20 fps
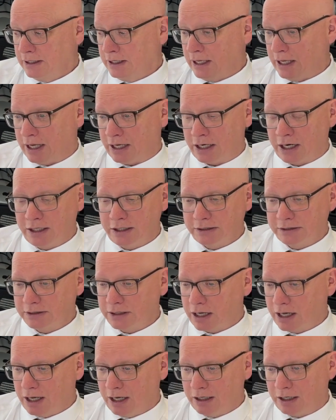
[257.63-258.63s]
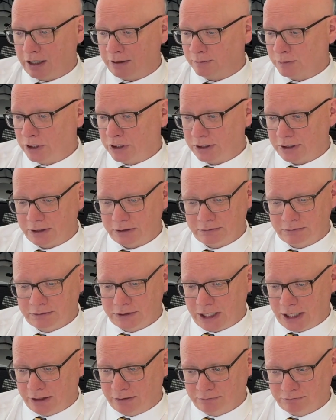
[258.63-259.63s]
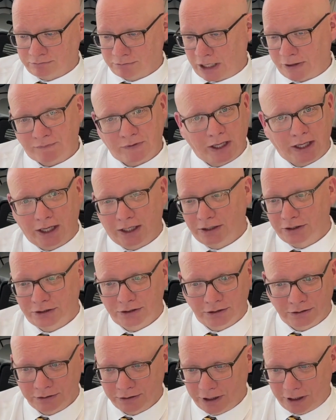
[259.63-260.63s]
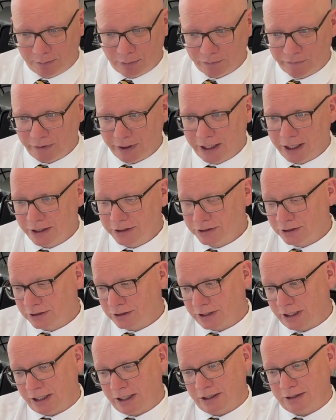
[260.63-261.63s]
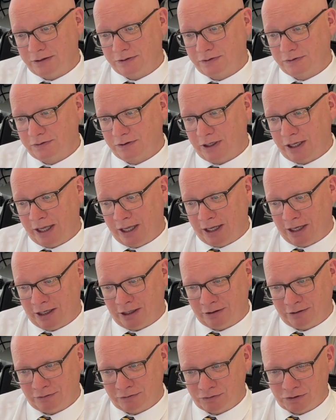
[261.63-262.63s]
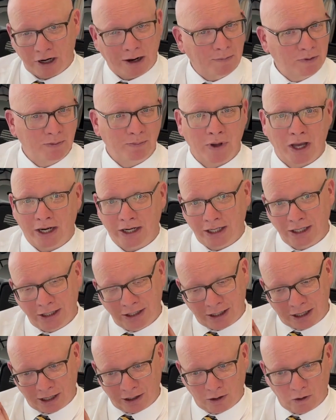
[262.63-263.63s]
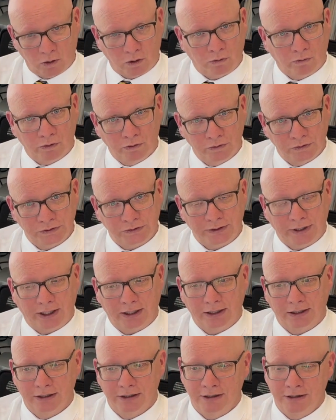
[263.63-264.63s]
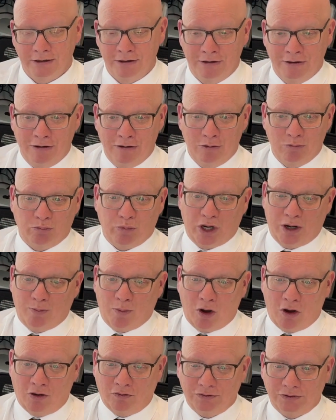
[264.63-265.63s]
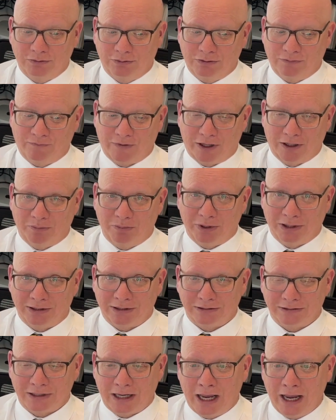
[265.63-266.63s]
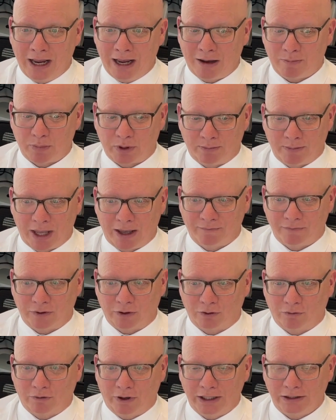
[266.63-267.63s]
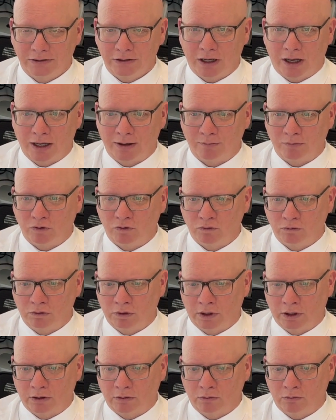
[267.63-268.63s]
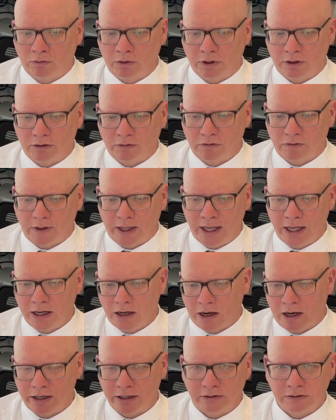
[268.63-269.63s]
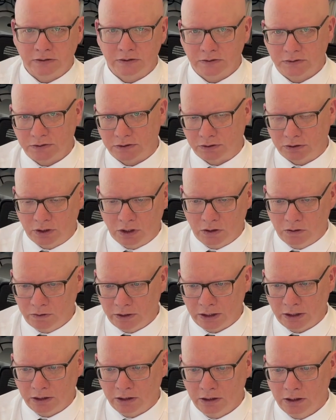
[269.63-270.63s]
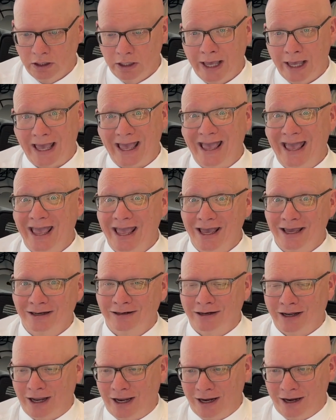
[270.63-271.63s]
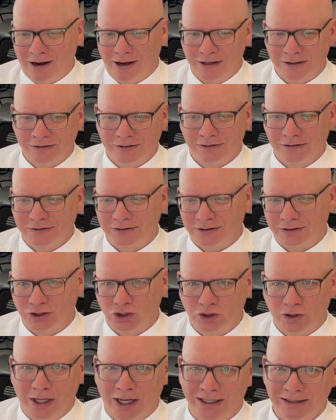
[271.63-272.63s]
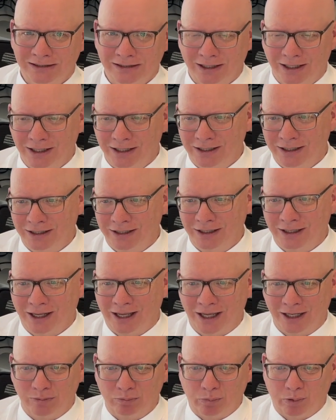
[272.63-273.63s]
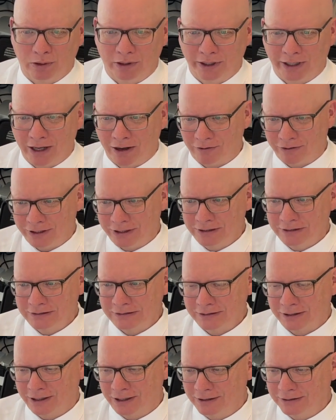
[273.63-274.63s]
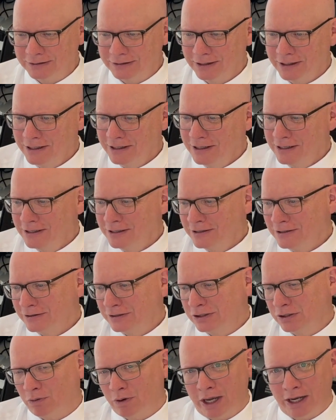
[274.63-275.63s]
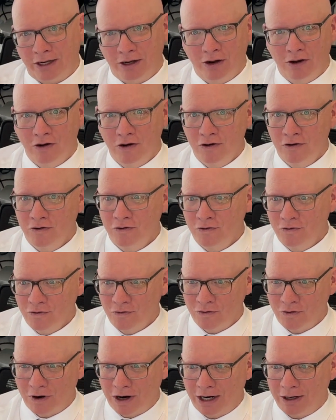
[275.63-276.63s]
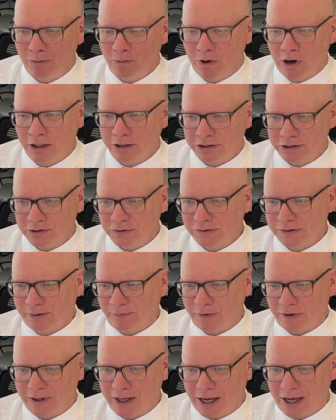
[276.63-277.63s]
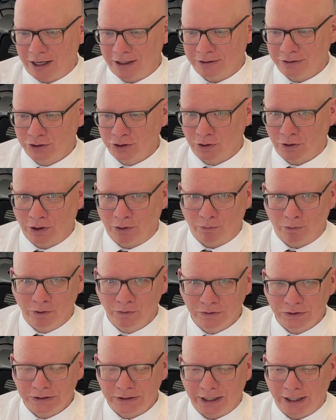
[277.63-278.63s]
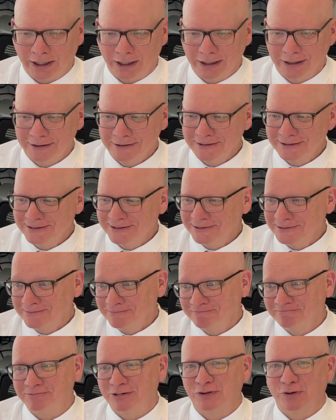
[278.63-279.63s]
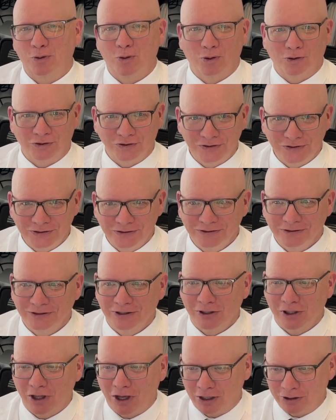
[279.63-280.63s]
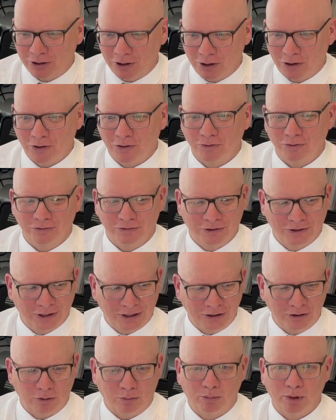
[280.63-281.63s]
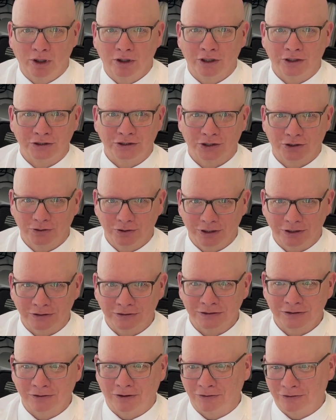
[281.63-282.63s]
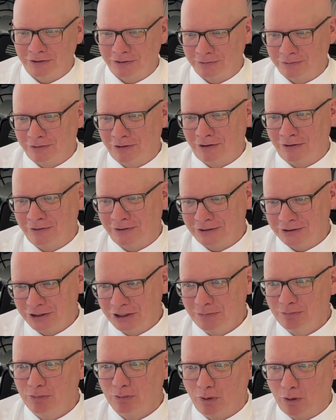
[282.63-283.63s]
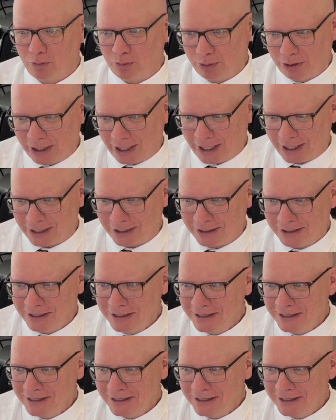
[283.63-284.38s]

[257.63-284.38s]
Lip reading: And I decide I'm going to take my vacation, couple of vacation days, and drop the money and go to RootsTech. But I'm also developing this app, and I'm having a great time doing it with AI assisted coding and AI assisted translating and pulling out insights. So I know I want to do some of that during RootsTech, but of course, Claude Code, you're burning tokens on the cheap roll plan,